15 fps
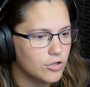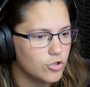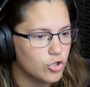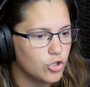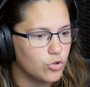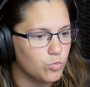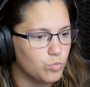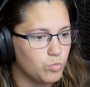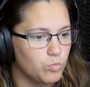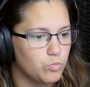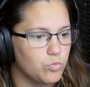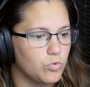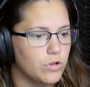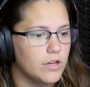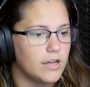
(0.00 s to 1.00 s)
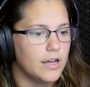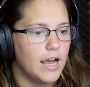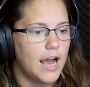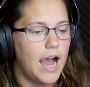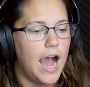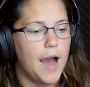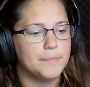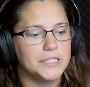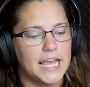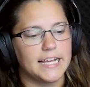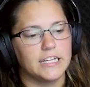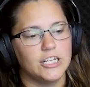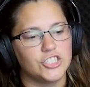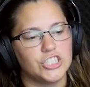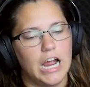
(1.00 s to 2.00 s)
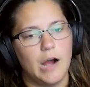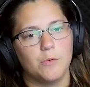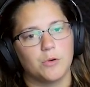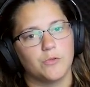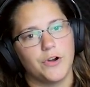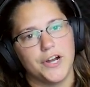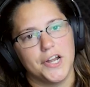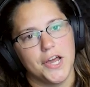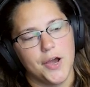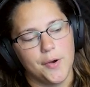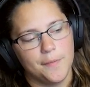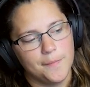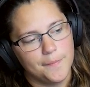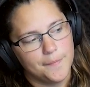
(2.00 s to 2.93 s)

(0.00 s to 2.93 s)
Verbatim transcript: and peaceful Scooby-Doo. I'm taking a shower right now.